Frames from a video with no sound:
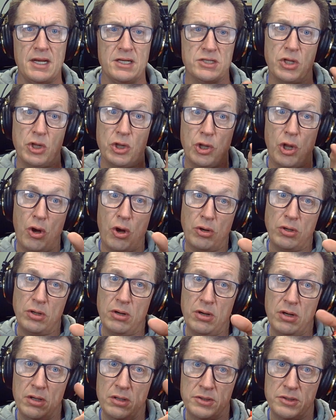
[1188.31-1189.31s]

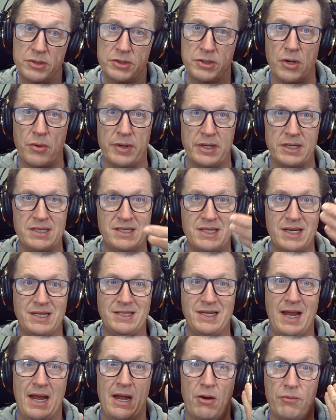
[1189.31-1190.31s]
longer, so it sticks
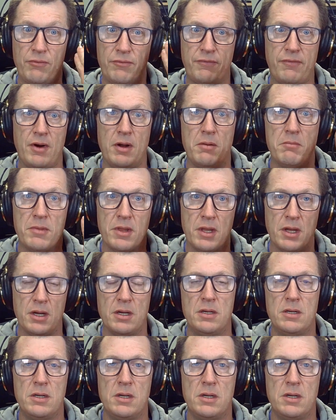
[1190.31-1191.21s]
out from the